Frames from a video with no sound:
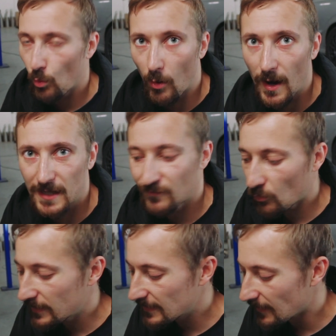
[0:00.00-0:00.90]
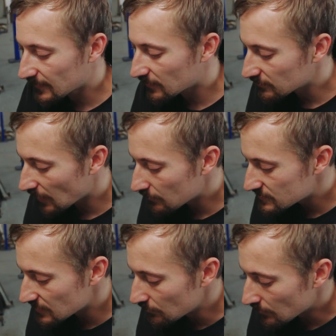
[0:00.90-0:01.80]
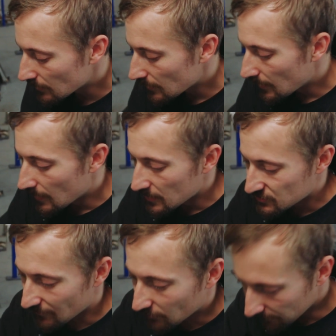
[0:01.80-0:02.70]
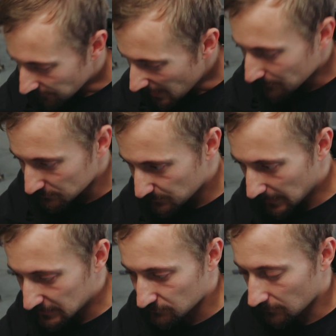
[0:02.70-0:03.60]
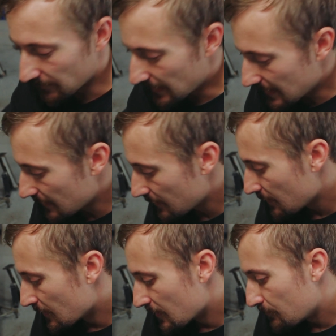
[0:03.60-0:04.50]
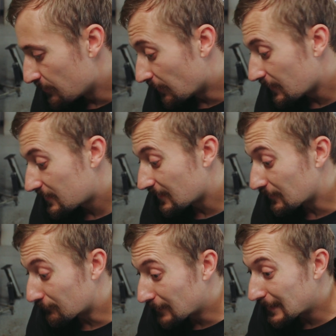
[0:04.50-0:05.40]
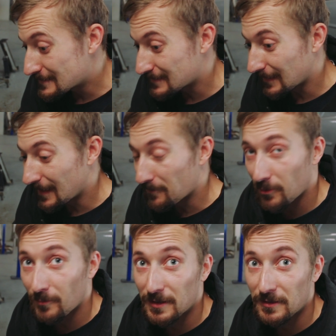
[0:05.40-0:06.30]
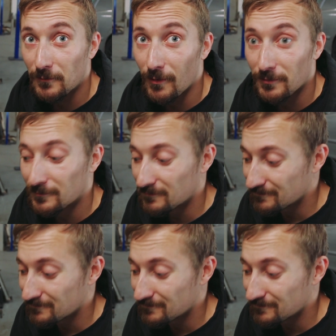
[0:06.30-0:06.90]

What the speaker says: wide of a wheel I can go to. So I've got a 5mm spacer on there, but I think realistically I'm probably going to want,